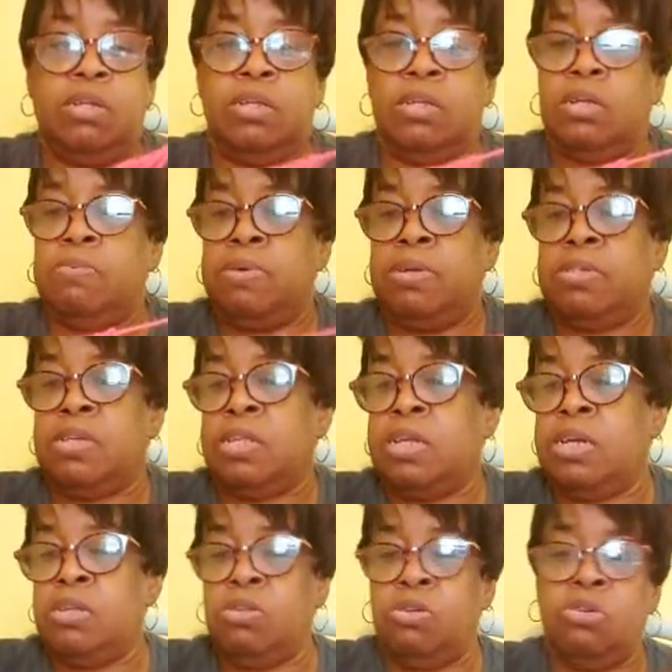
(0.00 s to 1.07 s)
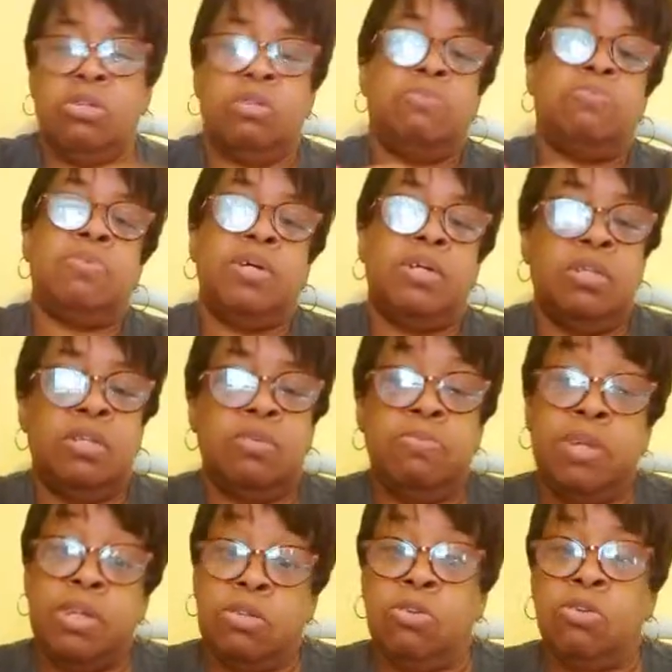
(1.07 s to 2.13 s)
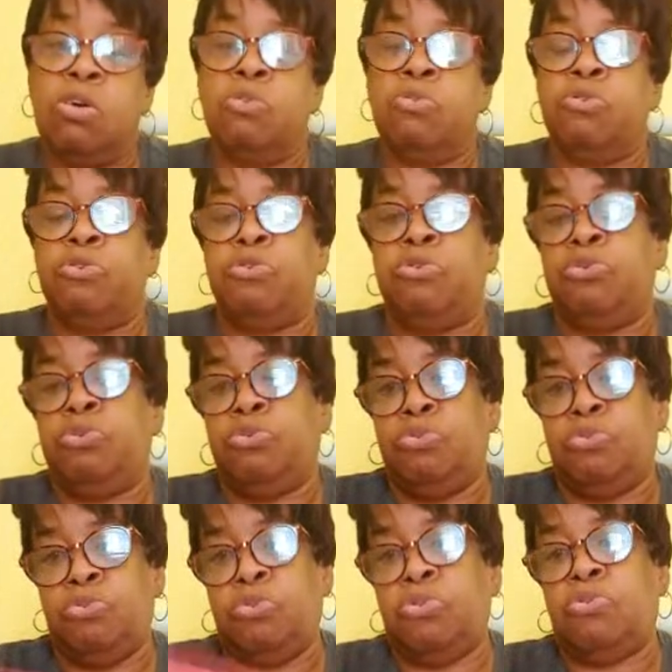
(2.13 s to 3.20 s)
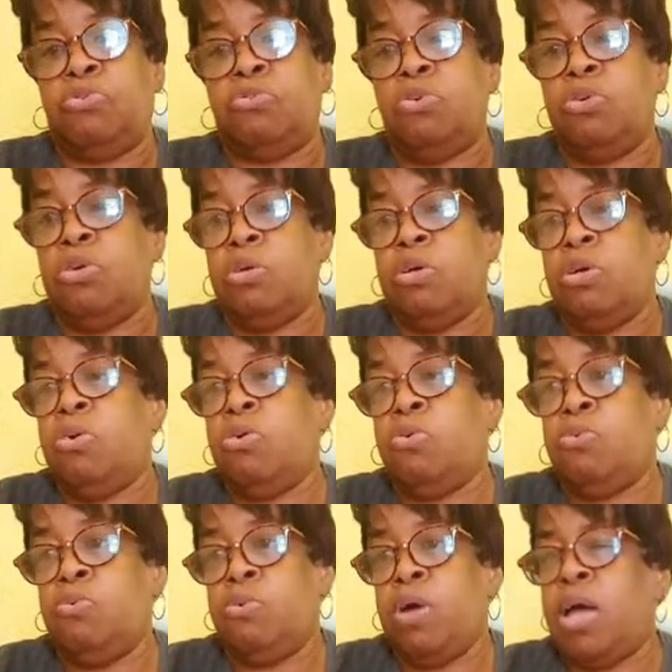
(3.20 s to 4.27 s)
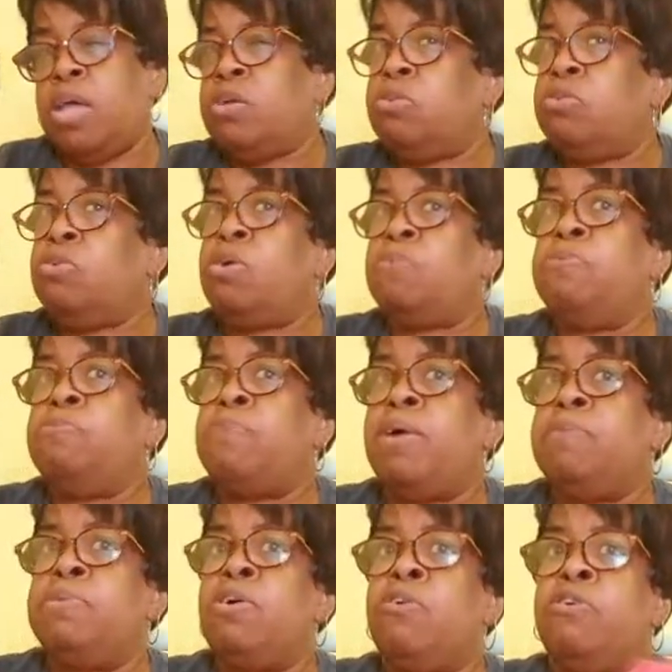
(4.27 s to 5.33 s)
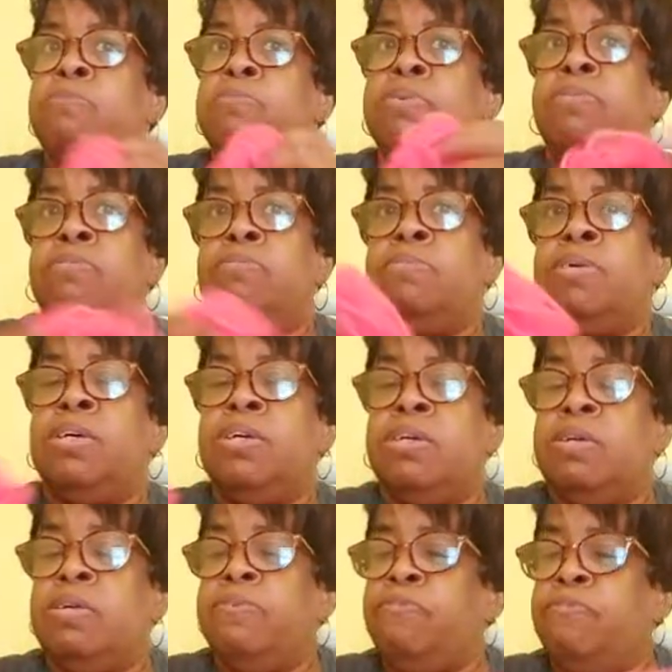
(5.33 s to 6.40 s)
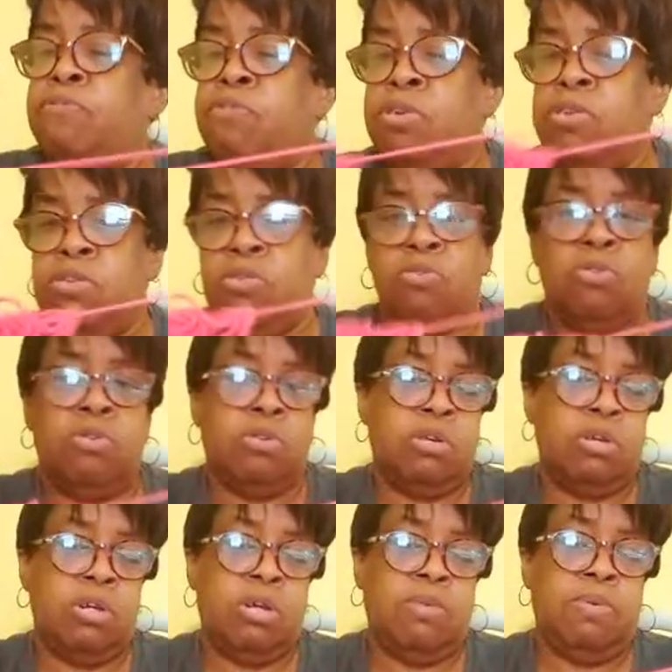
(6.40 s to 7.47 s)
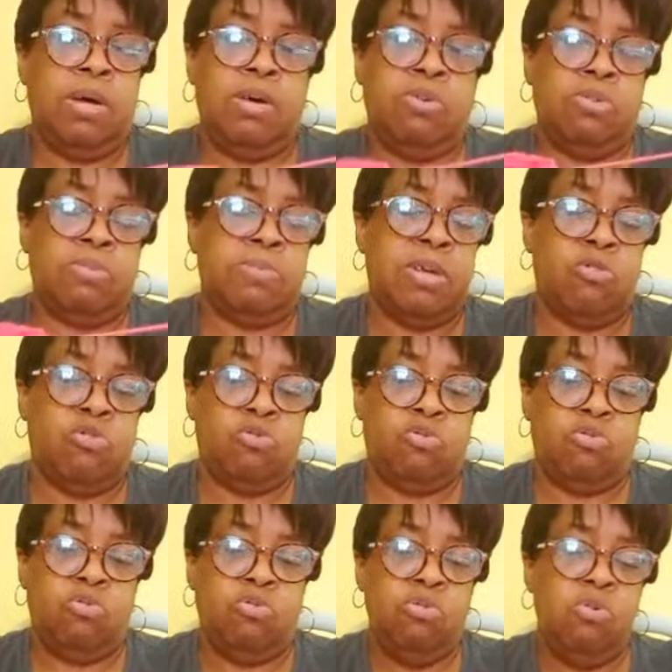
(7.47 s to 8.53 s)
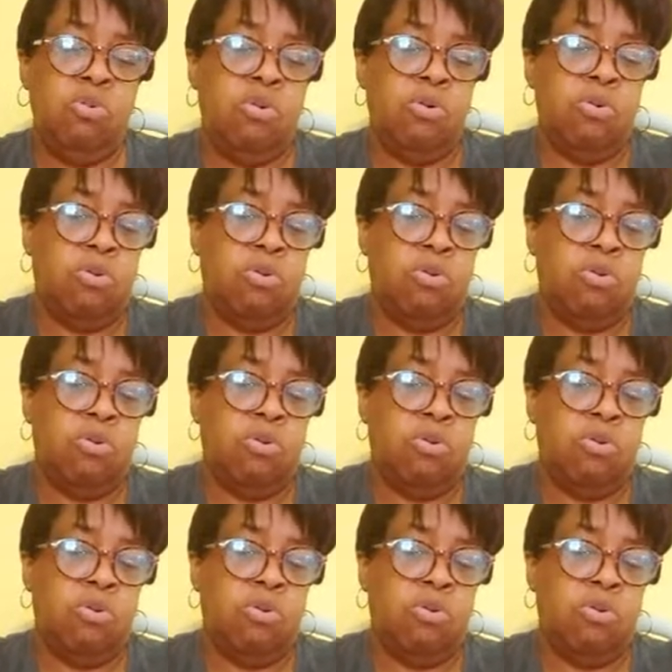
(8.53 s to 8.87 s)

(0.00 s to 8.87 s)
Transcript: Clubhouse, I think, is a good place to go to. So I don't know. We might be already be friends on Clubhouse. That's sure.